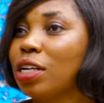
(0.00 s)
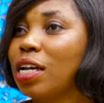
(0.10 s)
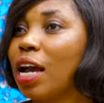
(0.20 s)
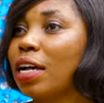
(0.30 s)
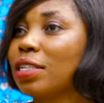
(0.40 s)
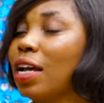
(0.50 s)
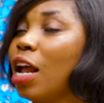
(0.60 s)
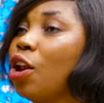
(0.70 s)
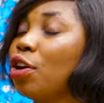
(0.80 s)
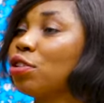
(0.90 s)
There's
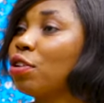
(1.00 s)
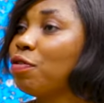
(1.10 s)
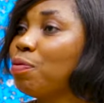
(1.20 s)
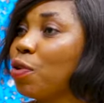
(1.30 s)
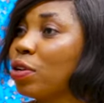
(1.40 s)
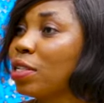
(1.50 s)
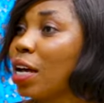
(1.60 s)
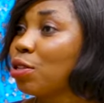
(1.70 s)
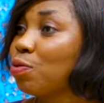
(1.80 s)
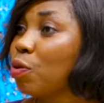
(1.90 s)
a lot of posts
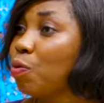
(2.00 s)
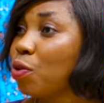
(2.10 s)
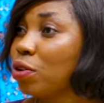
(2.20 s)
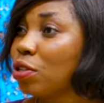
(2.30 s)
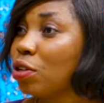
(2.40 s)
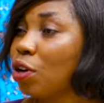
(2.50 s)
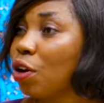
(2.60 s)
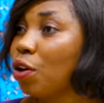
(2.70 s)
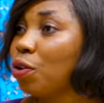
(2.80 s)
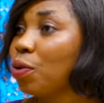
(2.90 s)
that we post.
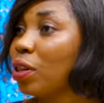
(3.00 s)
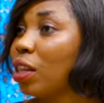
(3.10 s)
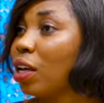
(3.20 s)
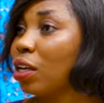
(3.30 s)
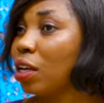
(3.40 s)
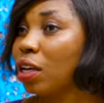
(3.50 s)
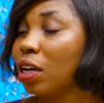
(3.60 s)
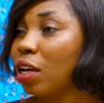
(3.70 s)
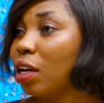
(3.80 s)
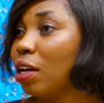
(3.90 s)
You think
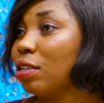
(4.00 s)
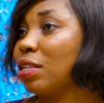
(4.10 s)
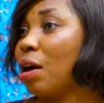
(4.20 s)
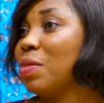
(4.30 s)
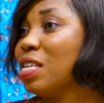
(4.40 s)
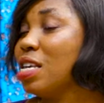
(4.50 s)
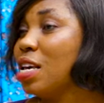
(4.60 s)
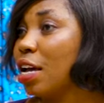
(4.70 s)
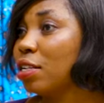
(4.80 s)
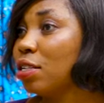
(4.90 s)
some
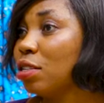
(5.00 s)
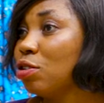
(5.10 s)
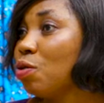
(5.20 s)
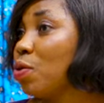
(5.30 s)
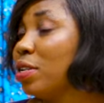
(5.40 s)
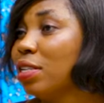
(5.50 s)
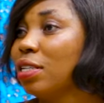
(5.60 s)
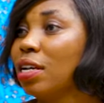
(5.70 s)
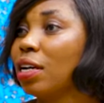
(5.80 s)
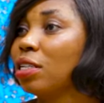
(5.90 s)
years, you won't
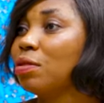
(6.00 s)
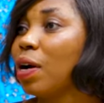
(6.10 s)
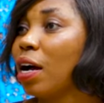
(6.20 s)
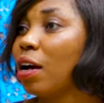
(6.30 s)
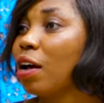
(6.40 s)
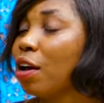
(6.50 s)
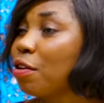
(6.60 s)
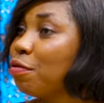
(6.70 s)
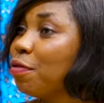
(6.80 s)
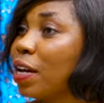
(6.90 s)
see it, but
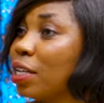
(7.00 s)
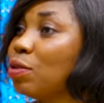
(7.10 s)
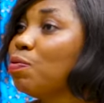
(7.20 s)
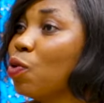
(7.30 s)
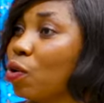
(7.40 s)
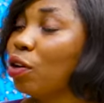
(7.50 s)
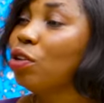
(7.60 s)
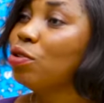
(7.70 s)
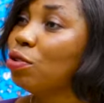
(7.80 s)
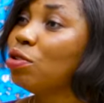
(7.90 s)
Facebook
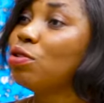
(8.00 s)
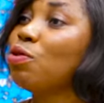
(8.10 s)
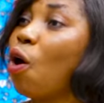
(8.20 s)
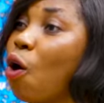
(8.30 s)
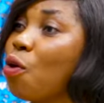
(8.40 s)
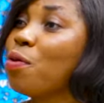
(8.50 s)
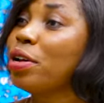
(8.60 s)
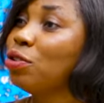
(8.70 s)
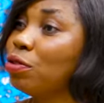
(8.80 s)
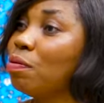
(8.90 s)
used to
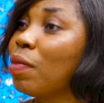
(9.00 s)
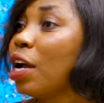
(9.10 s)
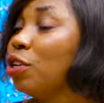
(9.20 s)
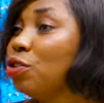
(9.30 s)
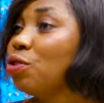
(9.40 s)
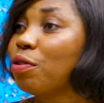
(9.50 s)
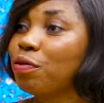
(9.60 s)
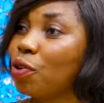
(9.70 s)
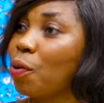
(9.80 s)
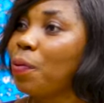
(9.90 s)
always remind you
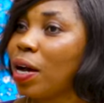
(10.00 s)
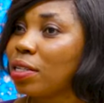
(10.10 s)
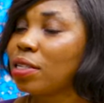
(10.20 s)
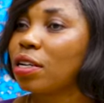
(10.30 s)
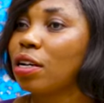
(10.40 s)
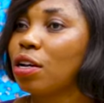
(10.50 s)
of your past.